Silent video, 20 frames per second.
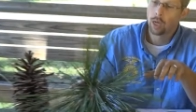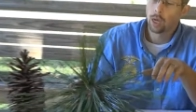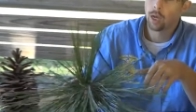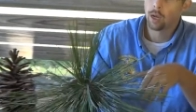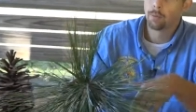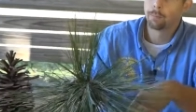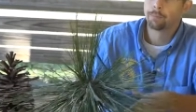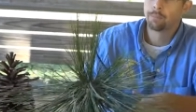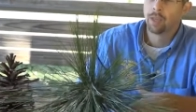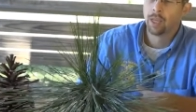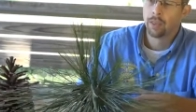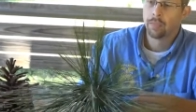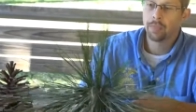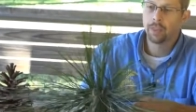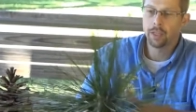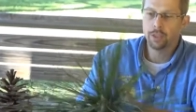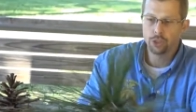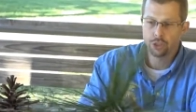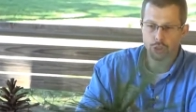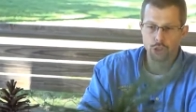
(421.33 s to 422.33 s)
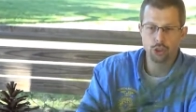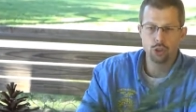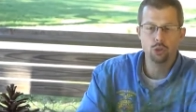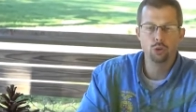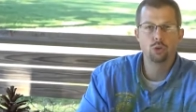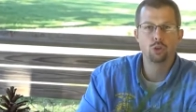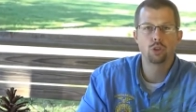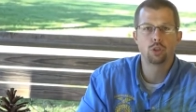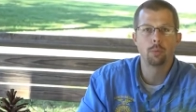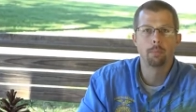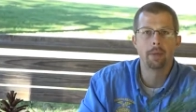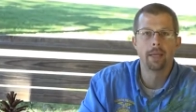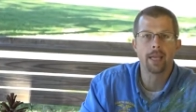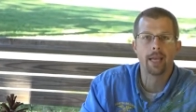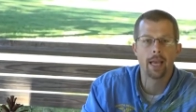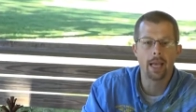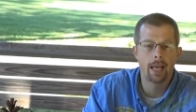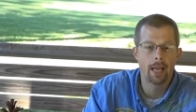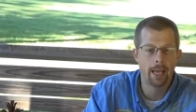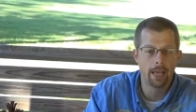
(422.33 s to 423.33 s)
Um, this used to
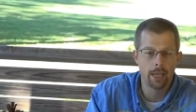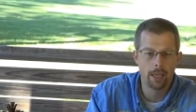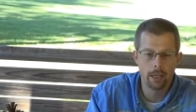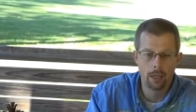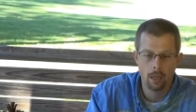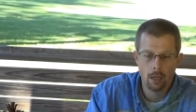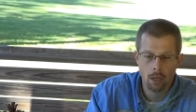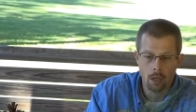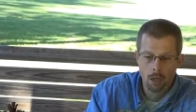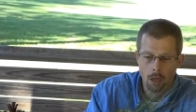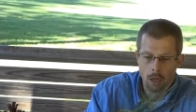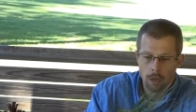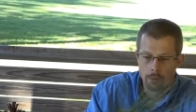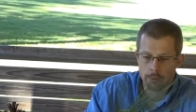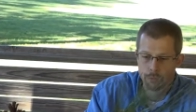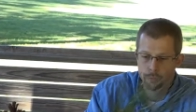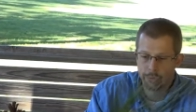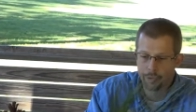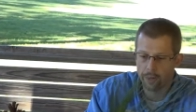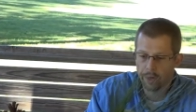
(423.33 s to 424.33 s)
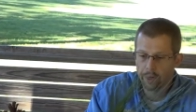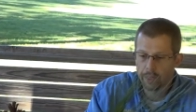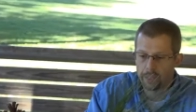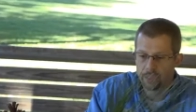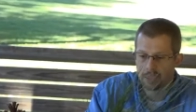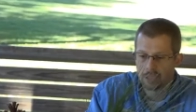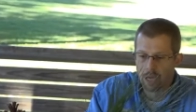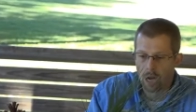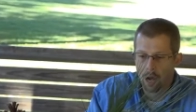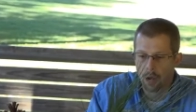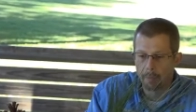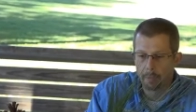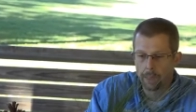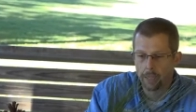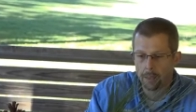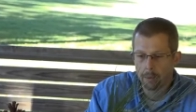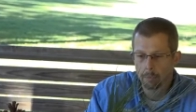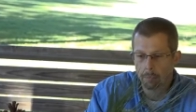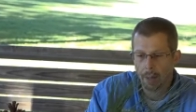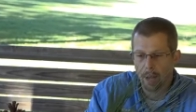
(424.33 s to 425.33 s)
be a very
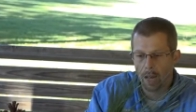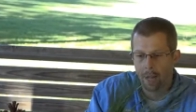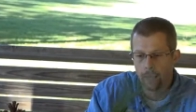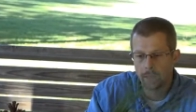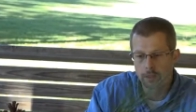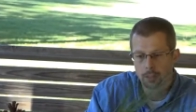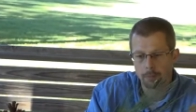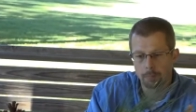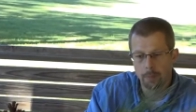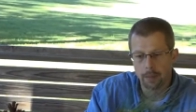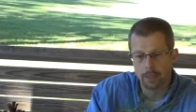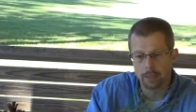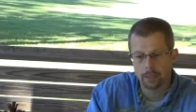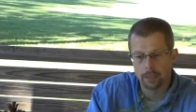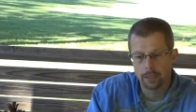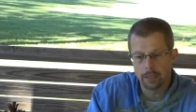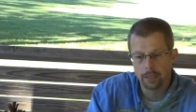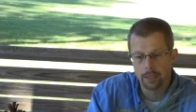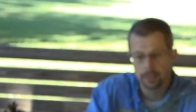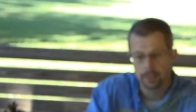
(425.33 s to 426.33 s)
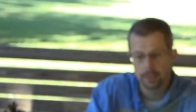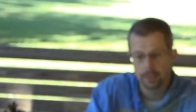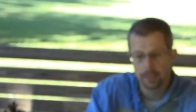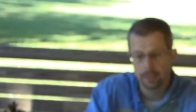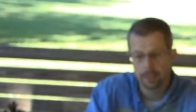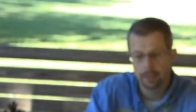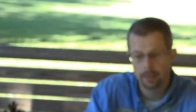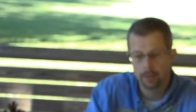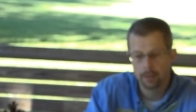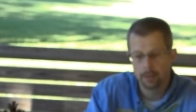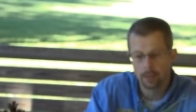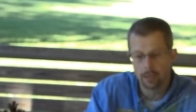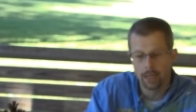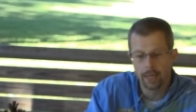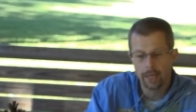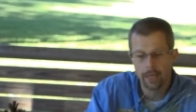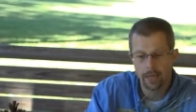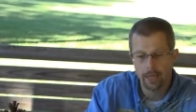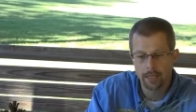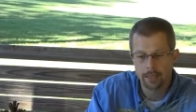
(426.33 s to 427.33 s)
dominant pine species in the
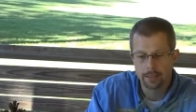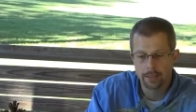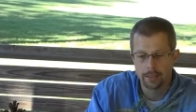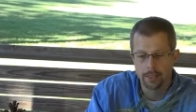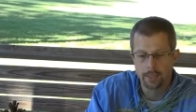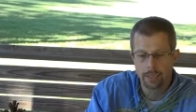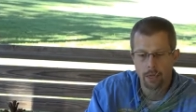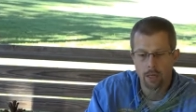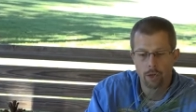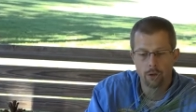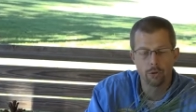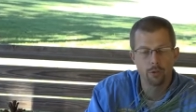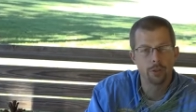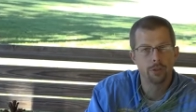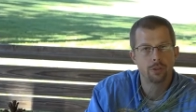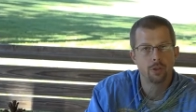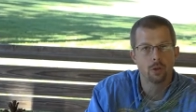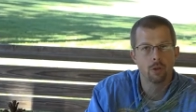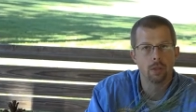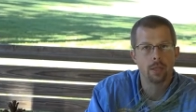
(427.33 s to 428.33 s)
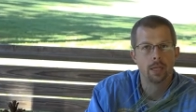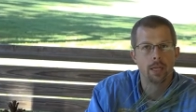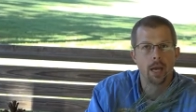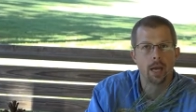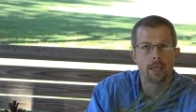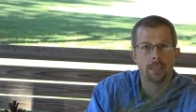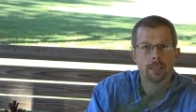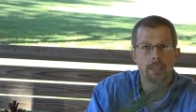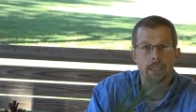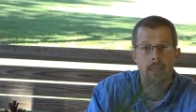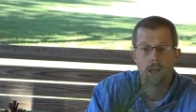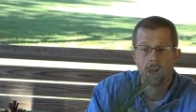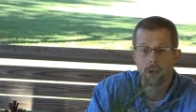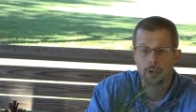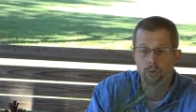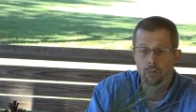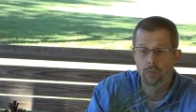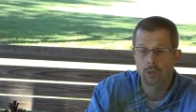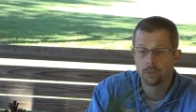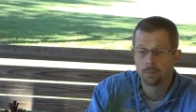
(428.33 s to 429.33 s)
late 1800s, early
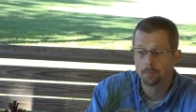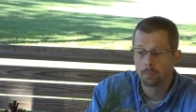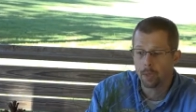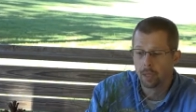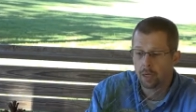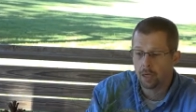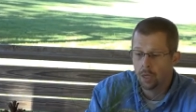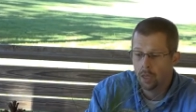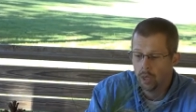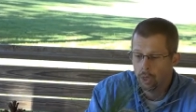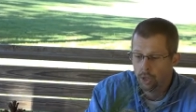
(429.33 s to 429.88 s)
1900s, but